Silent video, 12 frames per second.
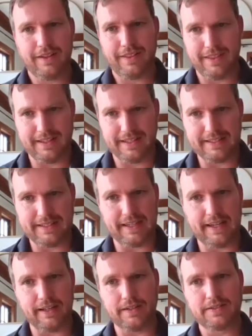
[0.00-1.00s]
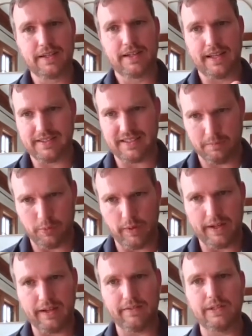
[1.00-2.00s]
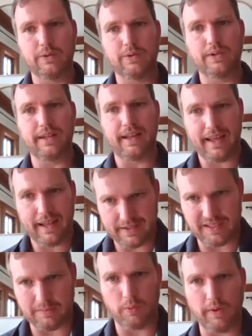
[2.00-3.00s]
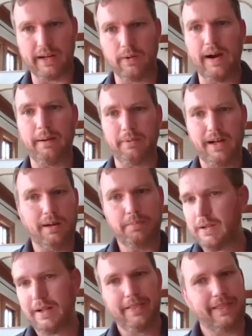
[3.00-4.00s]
the details, a simple way of doing it, and a simple way to wrap it up.